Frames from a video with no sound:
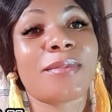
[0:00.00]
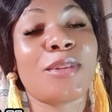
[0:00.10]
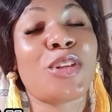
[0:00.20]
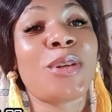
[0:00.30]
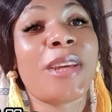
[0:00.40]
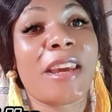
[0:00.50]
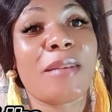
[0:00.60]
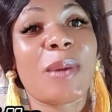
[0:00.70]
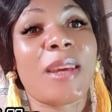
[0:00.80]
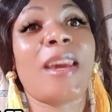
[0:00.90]
Do you
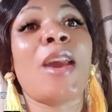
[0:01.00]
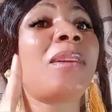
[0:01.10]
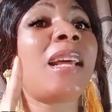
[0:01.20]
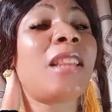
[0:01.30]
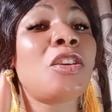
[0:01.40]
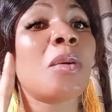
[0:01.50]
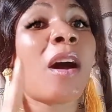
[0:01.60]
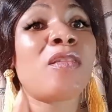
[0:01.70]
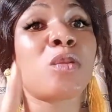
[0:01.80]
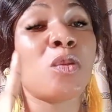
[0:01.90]
hear me? Another thing you
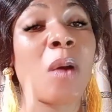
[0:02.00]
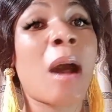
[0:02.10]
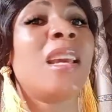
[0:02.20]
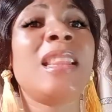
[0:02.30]
have to know,